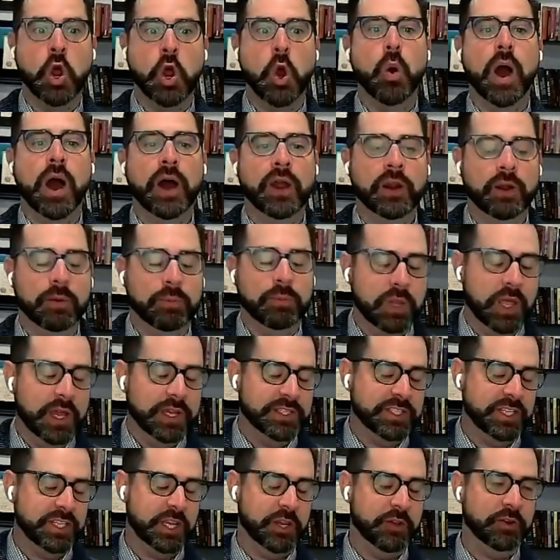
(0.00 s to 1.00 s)
if you know
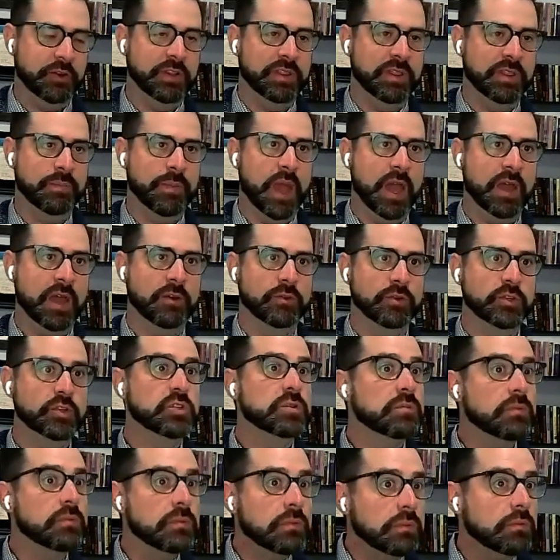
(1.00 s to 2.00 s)
how to apply security
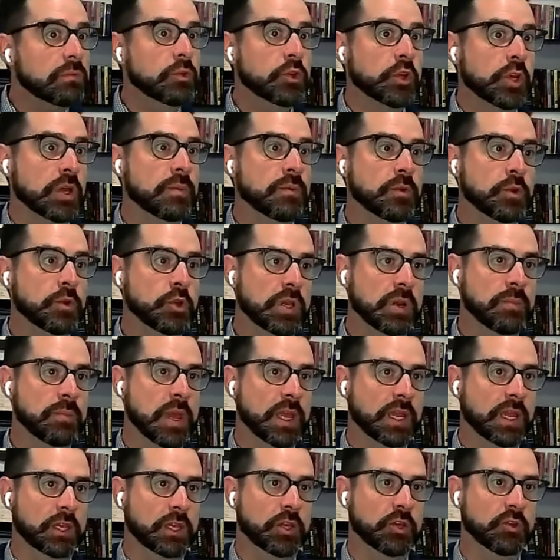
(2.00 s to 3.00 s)
that matters, you
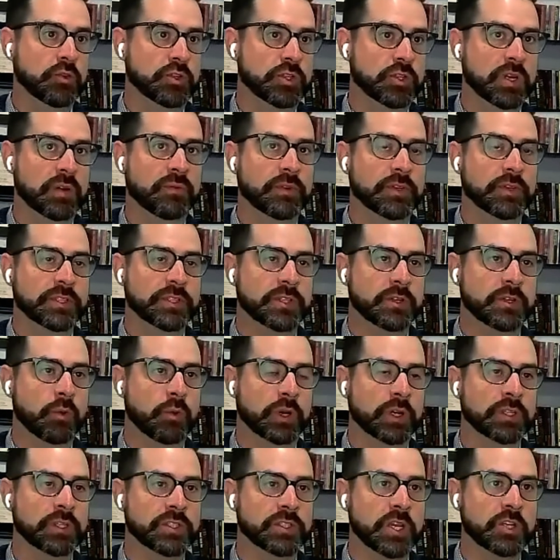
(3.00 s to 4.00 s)
can make a huge
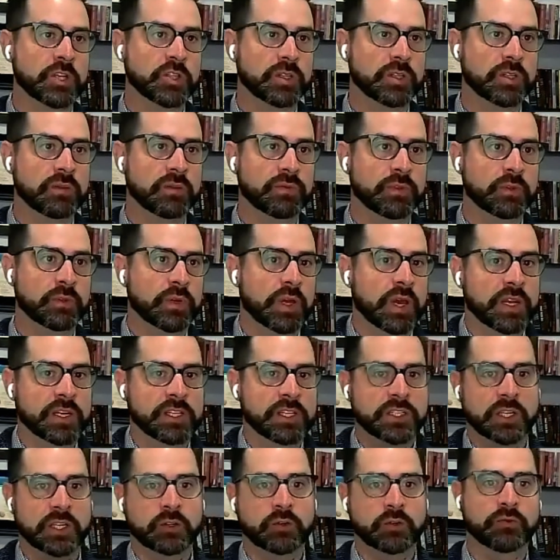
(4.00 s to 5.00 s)
difference in an organization.
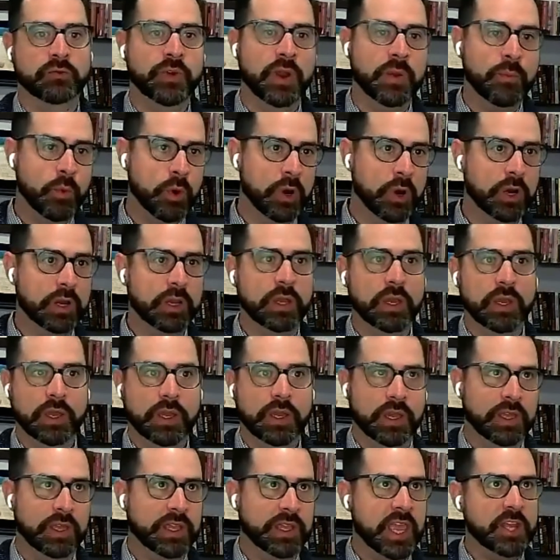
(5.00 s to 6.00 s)
If you kind of stick to a
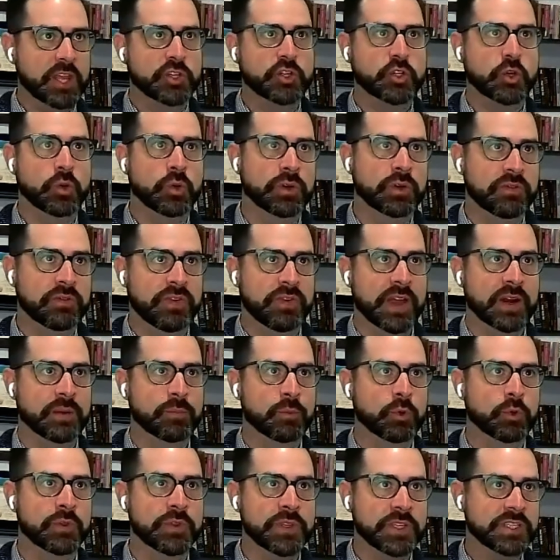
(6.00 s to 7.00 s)
framework, and can't
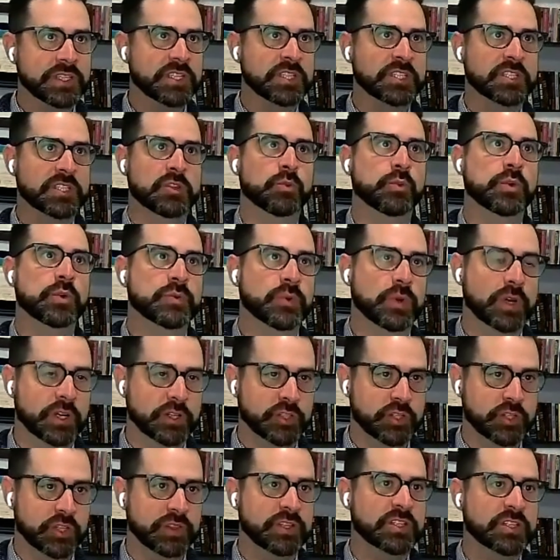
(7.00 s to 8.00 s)
show a definable, this
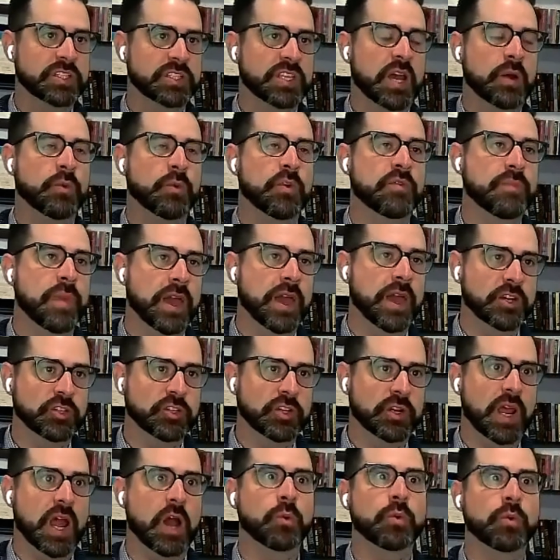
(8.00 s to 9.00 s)
is the risk reduction, this is how
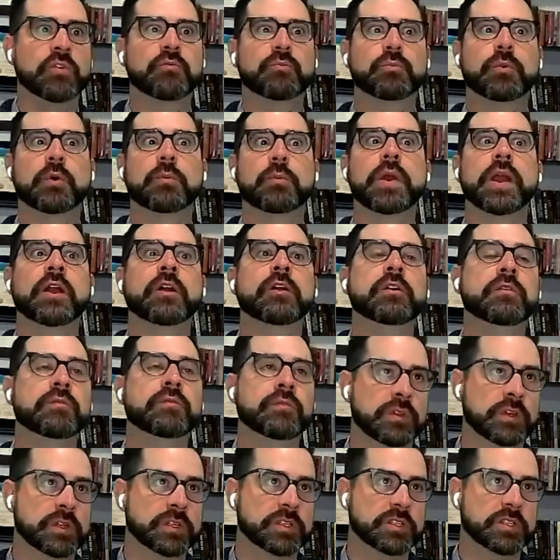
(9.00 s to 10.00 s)
we've managed it, how we've
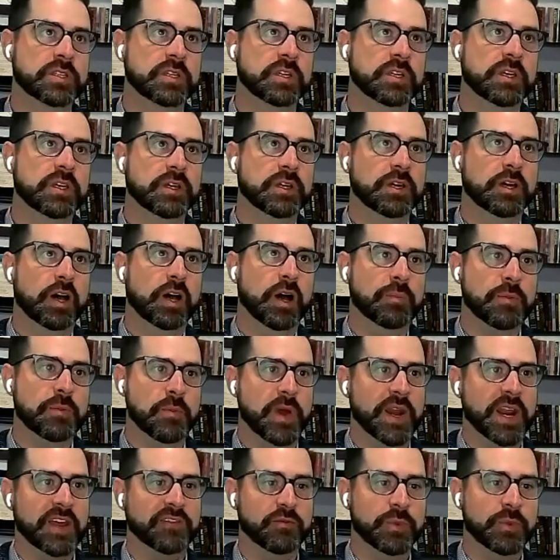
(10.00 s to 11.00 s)
prepared for this,
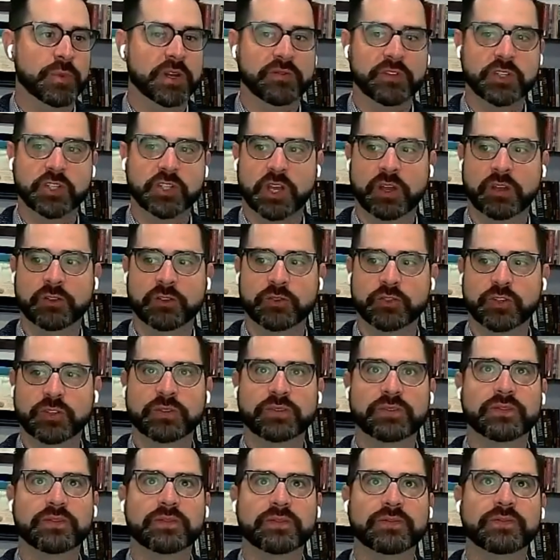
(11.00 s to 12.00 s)
you might have a bit of a
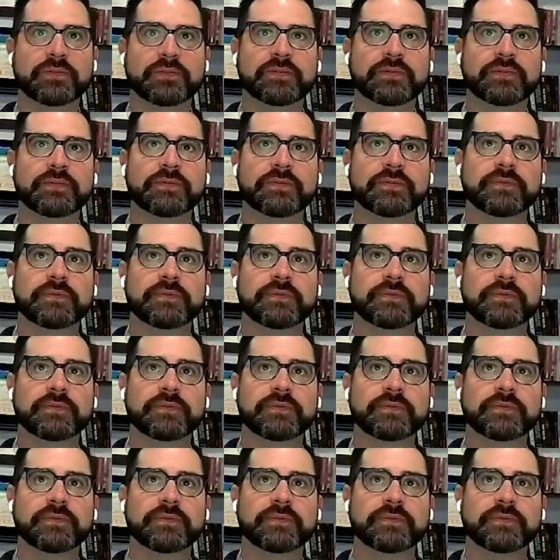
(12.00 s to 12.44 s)
challenge.